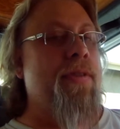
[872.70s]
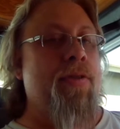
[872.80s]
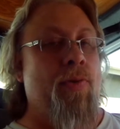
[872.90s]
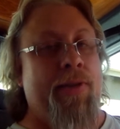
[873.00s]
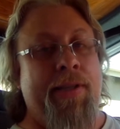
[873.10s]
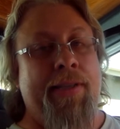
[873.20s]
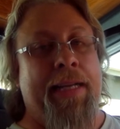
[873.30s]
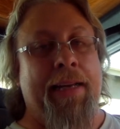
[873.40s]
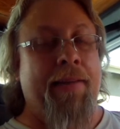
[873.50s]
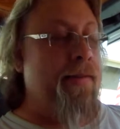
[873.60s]
towards the
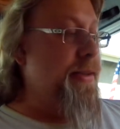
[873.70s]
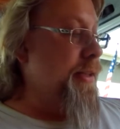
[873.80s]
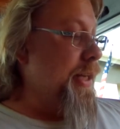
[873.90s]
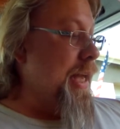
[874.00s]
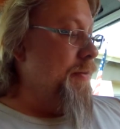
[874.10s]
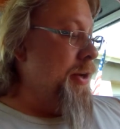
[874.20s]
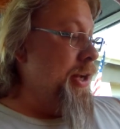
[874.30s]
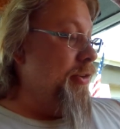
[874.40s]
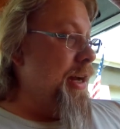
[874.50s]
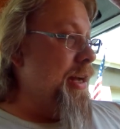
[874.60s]
sun. So I can have it on
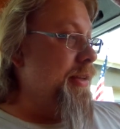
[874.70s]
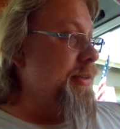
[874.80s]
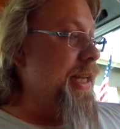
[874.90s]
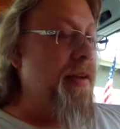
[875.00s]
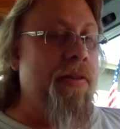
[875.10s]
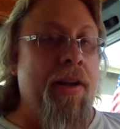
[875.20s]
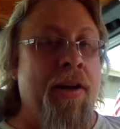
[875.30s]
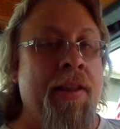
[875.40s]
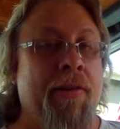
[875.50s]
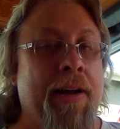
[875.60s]
the ground, safely
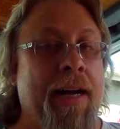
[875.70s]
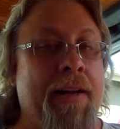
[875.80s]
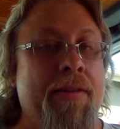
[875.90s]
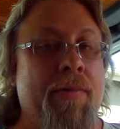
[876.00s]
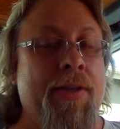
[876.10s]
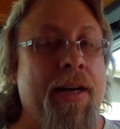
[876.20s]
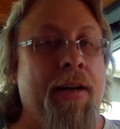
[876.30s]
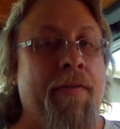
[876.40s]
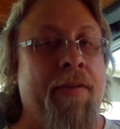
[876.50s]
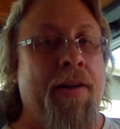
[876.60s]
on the ground, where it's not
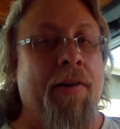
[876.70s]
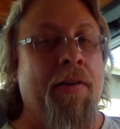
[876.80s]
going to fall